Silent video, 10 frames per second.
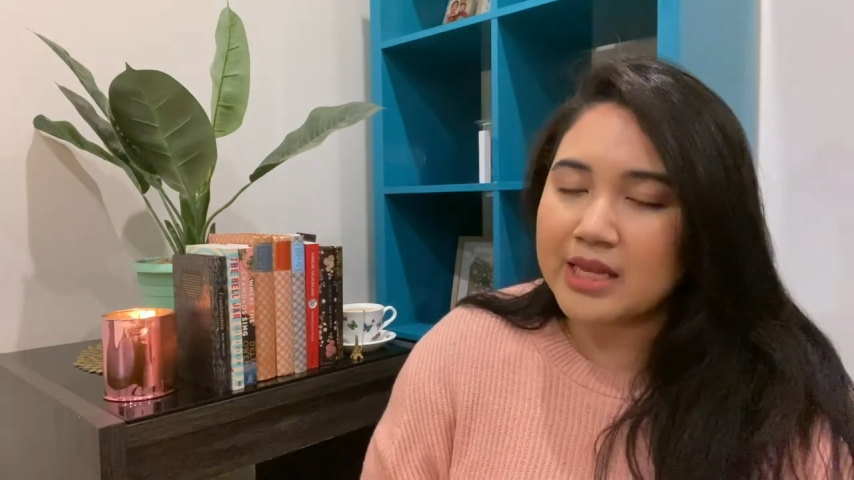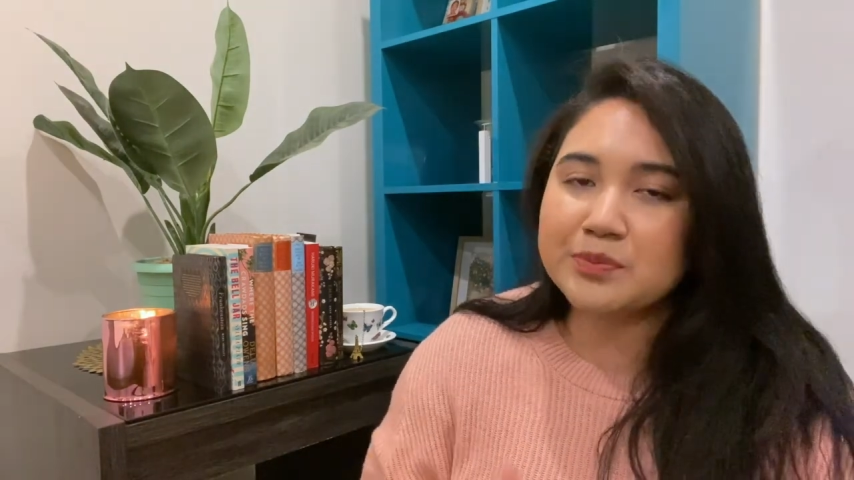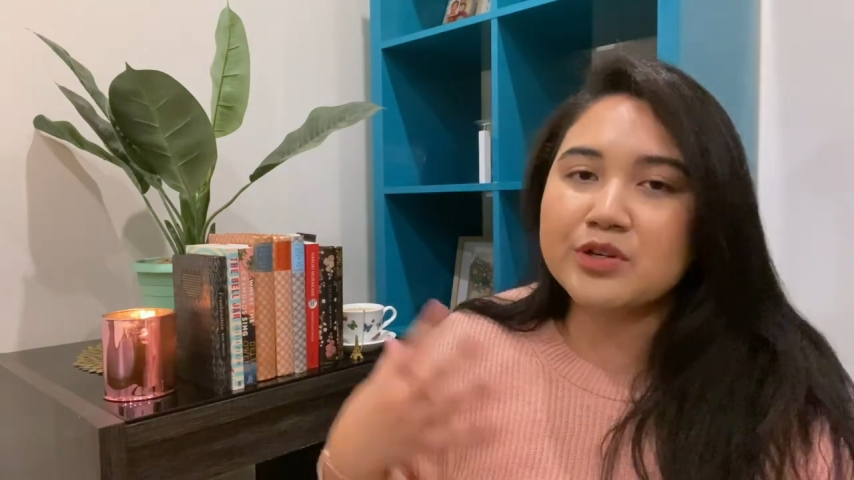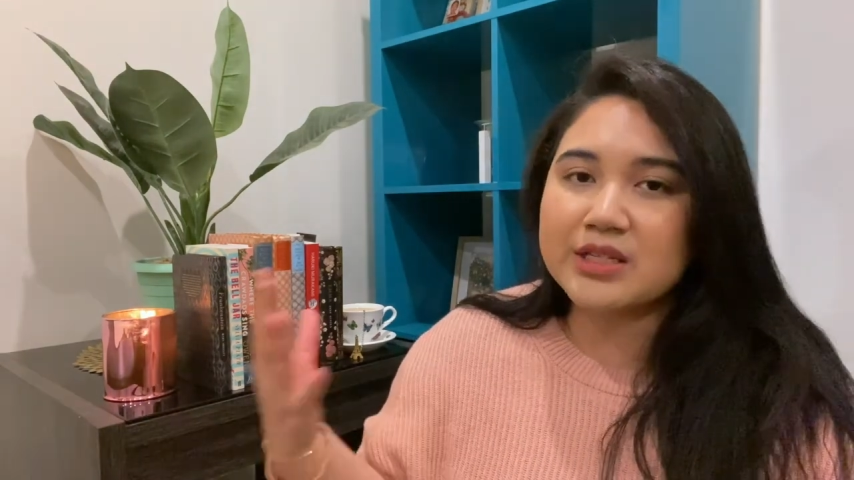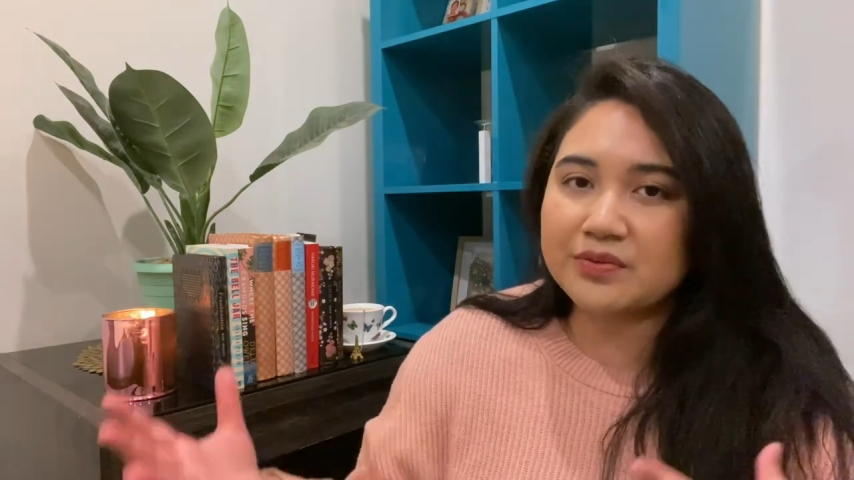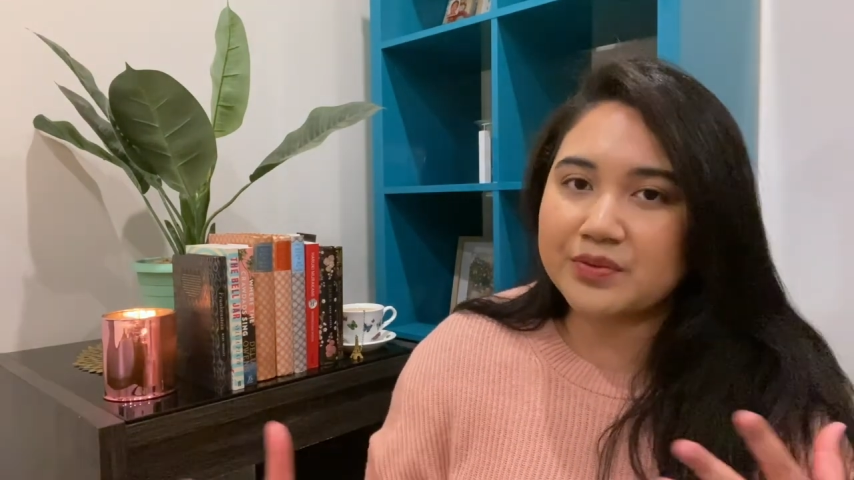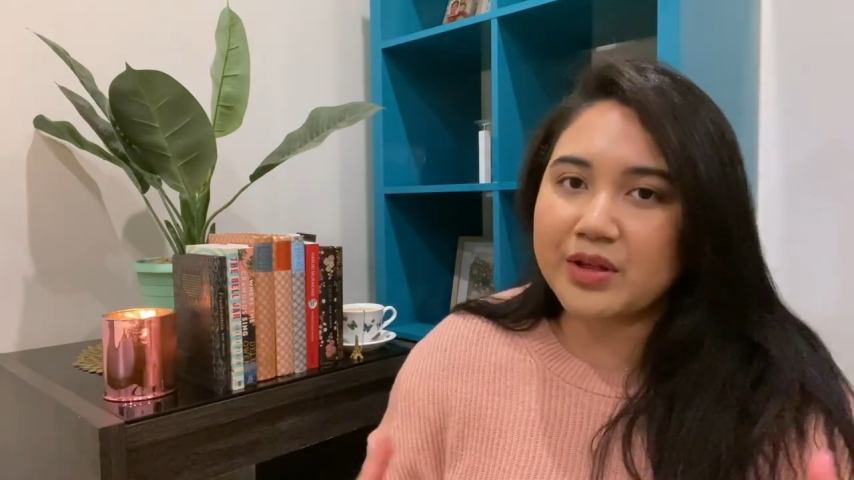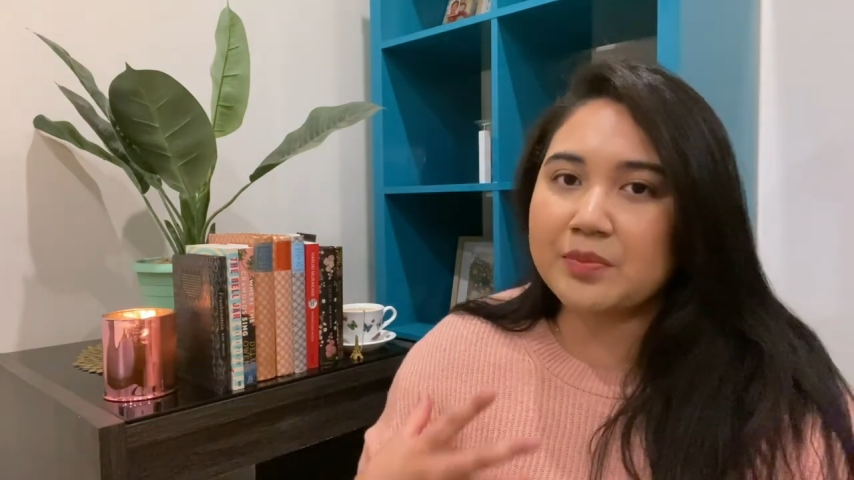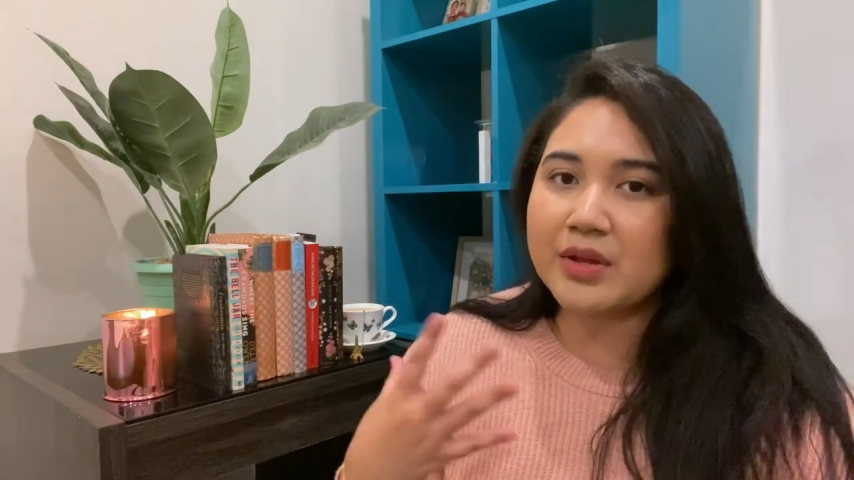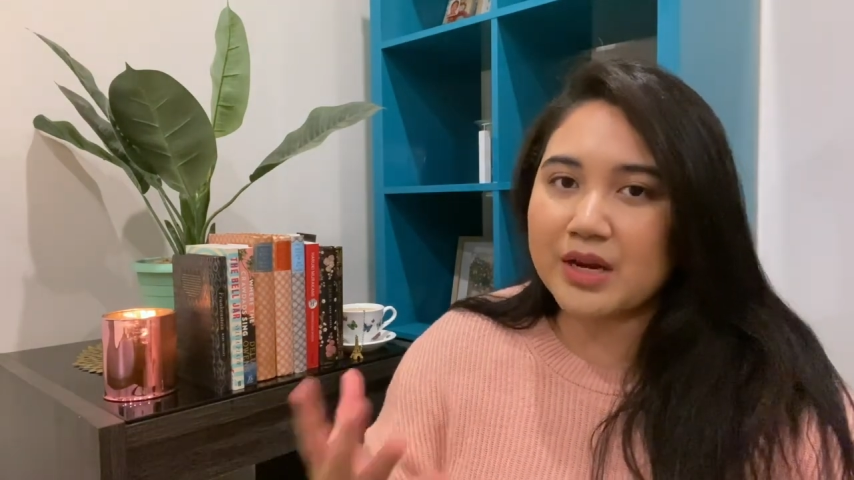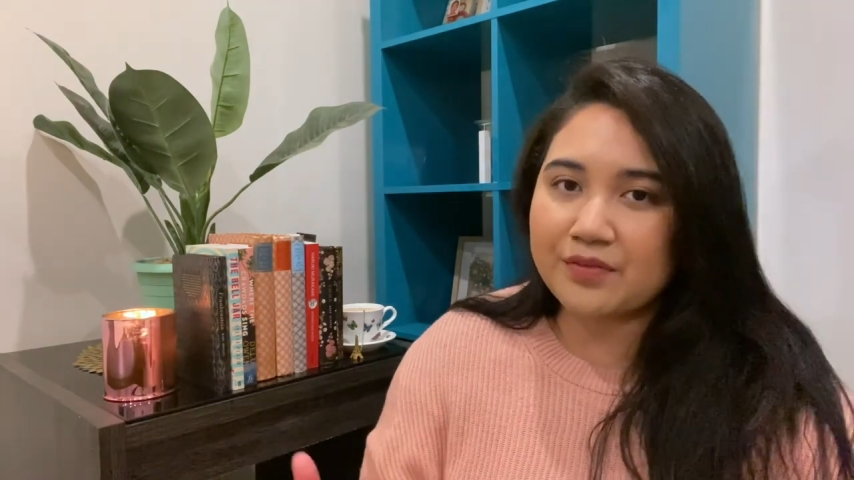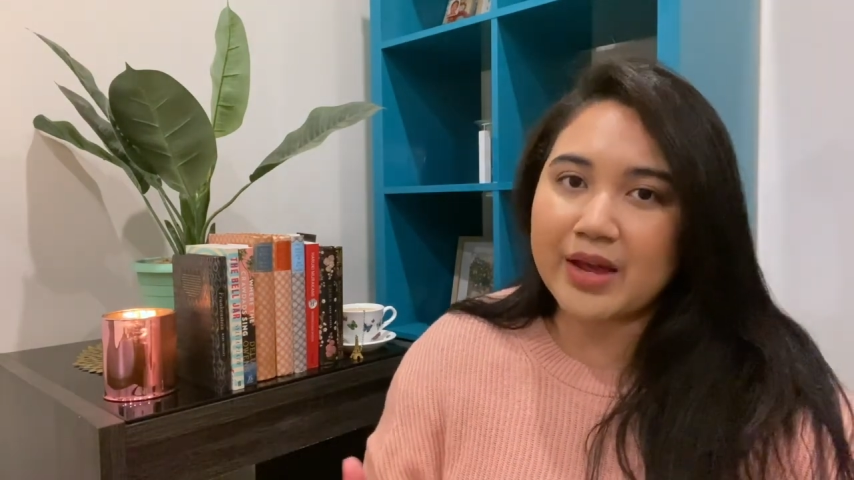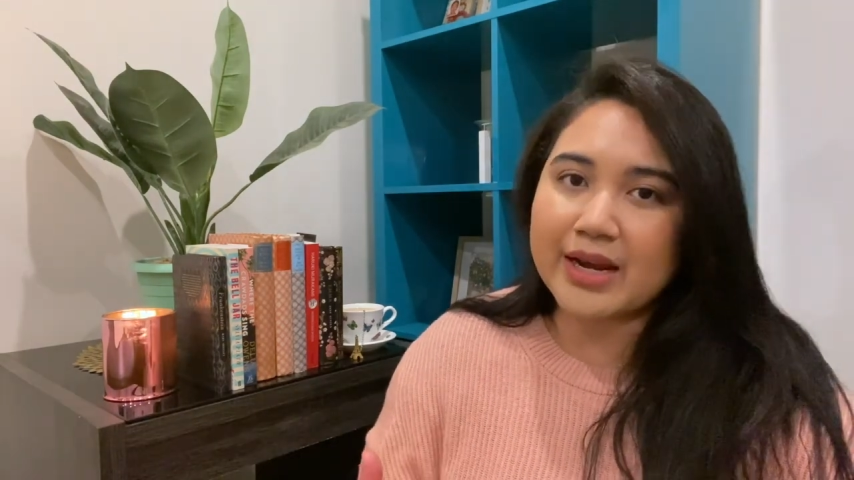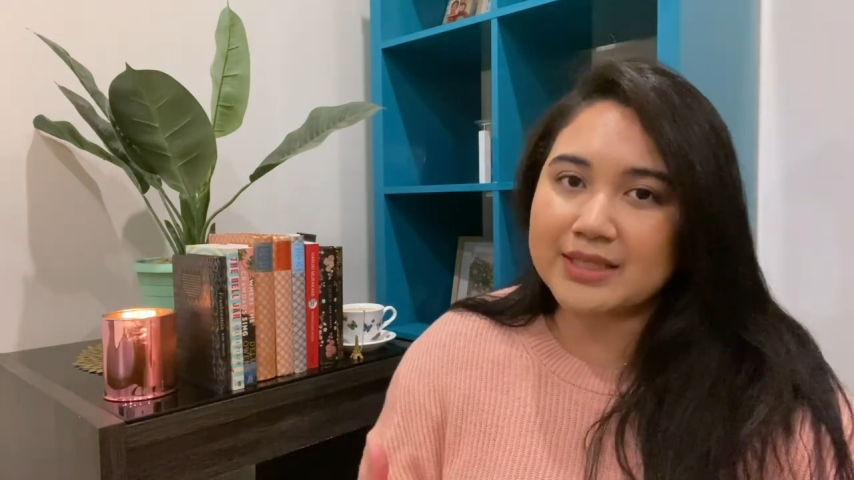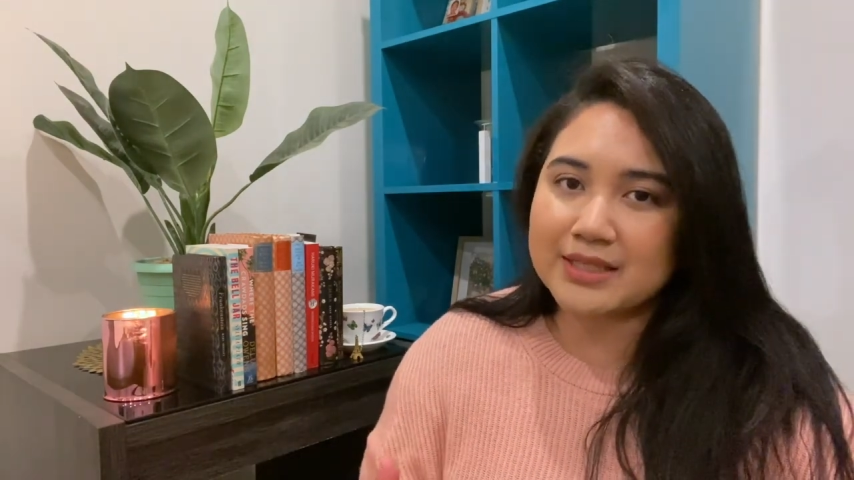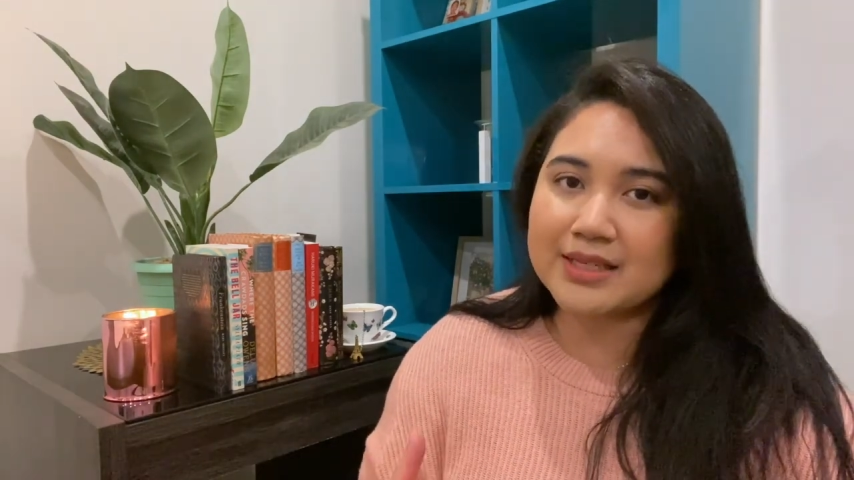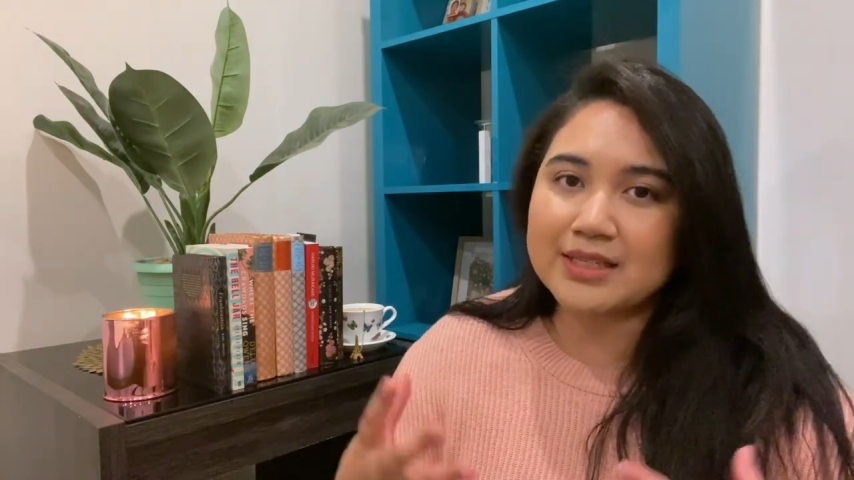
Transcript: It's more self-development and finances